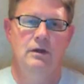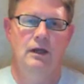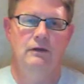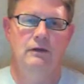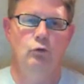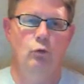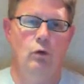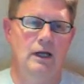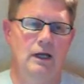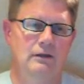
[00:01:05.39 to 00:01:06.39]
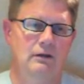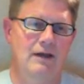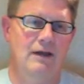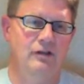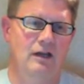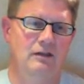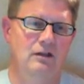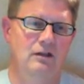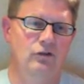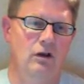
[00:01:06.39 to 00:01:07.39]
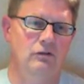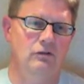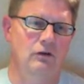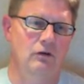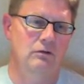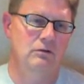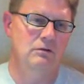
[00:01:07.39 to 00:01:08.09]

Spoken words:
And there's one on the left side that is also